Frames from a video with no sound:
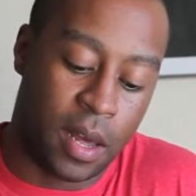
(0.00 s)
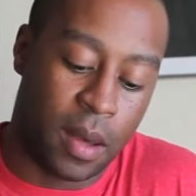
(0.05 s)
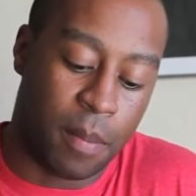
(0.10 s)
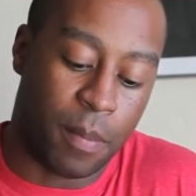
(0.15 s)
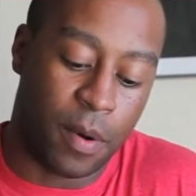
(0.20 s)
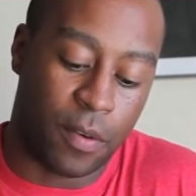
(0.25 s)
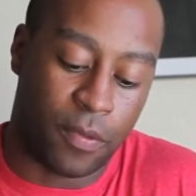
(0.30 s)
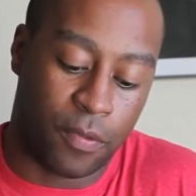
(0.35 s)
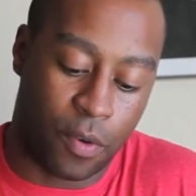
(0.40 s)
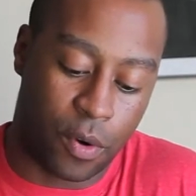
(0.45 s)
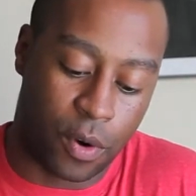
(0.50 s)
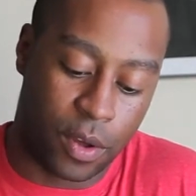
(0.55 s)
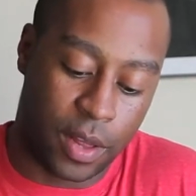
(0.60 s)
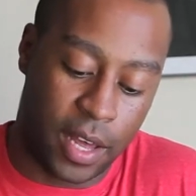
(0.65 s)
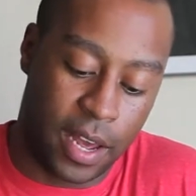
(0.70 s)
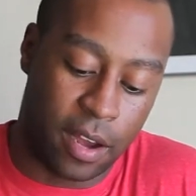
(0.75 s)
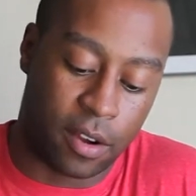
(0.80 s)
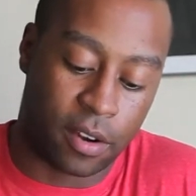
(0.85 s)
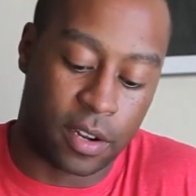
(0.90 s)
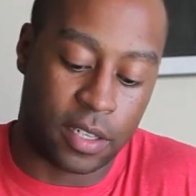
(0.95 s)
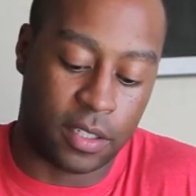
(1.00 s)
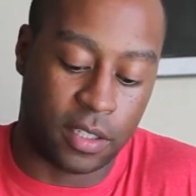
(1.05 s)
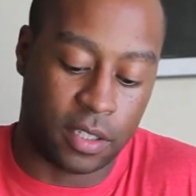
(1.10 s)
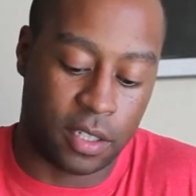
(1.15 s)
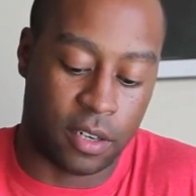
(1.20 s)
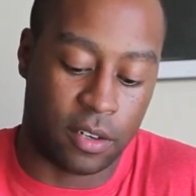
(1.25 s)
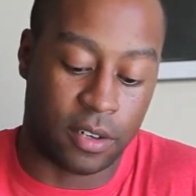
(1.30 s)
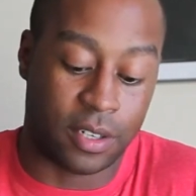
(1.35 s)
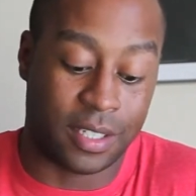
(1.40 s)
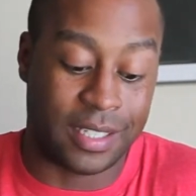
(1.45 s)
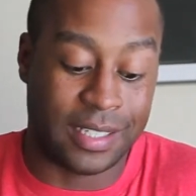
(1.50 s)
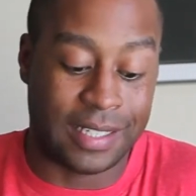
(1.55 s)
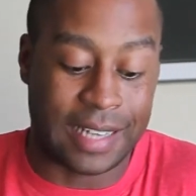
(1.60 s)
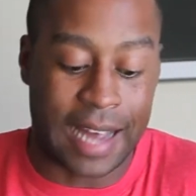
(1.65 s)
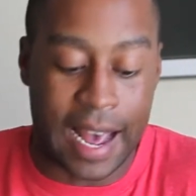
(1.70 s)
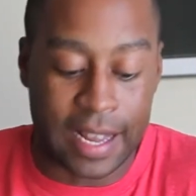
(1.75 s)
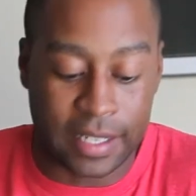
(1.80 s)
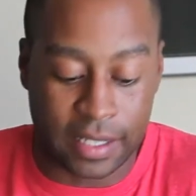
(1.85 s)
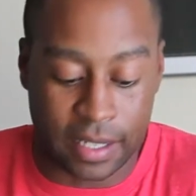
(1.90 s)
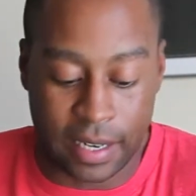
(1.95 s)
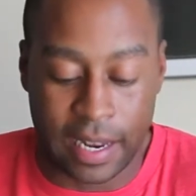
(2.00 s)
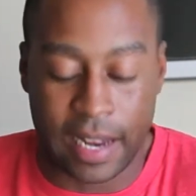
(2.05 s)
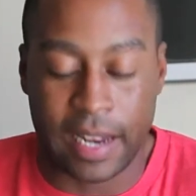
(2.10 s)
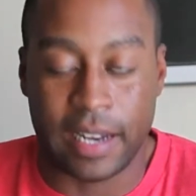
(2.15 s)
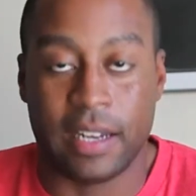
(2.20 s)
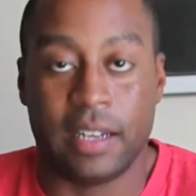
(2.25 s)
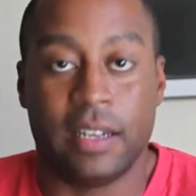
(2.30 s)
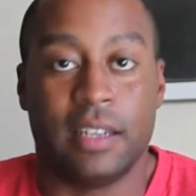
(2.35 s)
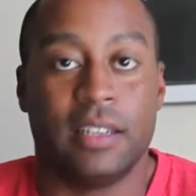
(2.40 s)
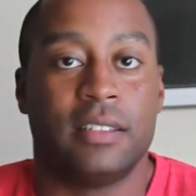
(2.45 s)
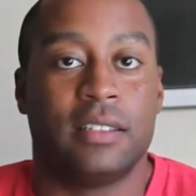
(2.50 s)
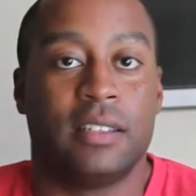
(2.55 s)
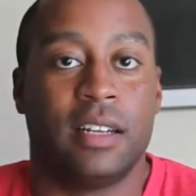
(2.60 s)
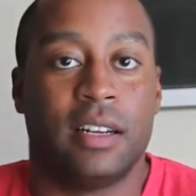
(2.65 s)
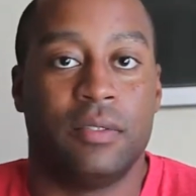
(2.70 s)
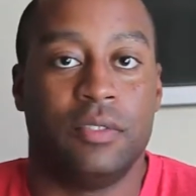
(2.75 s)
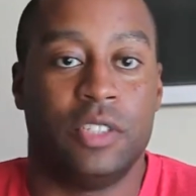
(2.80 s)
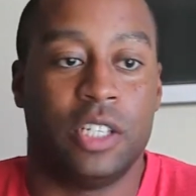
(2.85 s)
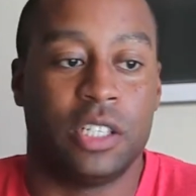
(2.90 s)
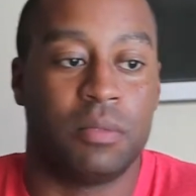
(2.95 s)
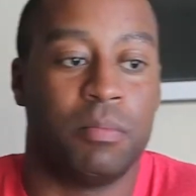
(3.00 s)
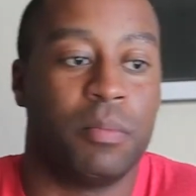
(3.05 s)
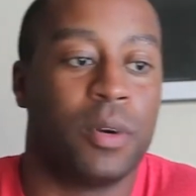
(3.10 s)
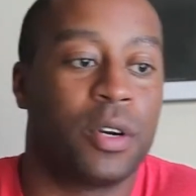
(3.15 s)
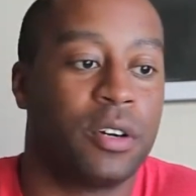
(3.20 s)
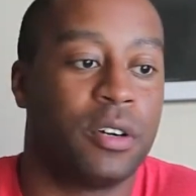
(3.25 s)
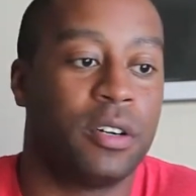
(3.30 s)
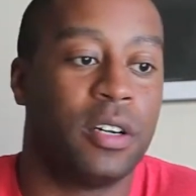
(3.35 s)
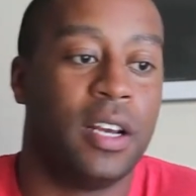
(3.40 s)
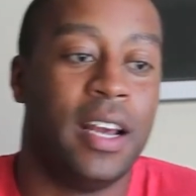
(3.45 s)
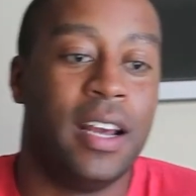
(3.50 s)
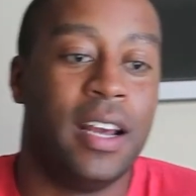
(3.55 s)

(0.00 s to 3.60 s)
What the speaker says: before they are considered assassinated instead of just murdered?